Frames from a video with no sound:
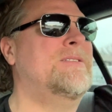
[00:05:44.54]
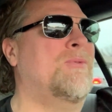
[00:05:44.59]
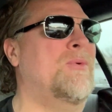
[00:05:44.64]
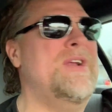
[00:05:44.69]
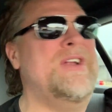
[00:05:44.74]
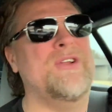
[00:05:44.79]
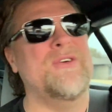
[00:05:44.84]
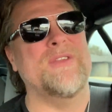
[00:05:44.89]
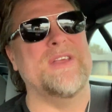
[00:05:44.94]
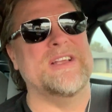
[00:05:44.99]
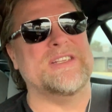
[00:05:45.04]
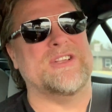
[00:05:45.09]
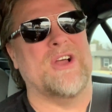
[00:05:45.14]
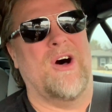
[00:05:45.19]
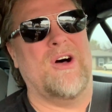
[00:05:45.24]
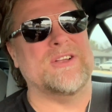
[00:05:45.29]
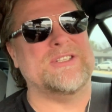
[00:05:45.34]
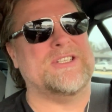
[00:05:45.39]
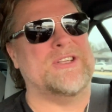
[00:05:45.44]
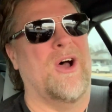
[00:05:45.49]
We do this
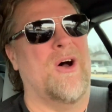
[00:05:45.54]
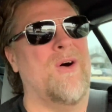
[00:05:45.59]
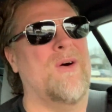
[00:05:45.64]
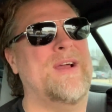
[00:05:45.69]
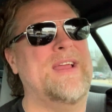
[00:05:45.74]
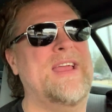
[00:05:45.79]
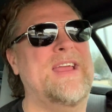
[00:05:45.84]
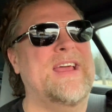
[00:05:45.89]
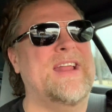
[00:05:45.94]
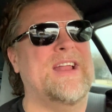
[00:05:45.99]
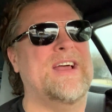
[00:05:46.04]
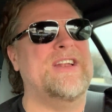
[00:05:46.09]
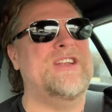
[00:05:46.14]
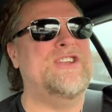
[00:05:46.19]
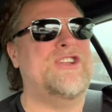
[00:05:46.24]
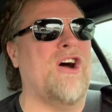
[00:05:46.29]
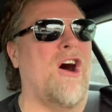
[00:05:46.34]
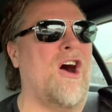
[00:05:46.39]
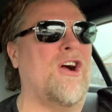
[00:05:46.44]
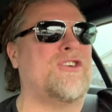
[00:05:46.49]
also in a
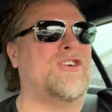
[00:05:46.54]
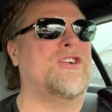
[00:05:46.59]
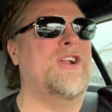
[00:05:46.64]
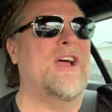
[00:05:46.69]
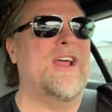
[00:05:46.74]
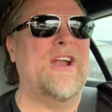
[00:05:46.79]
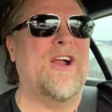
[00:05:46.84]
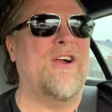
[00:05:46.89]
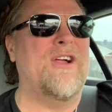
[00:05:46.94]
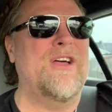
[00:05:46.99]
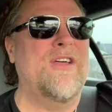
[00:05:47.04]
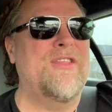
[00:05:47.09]
doct- in, our,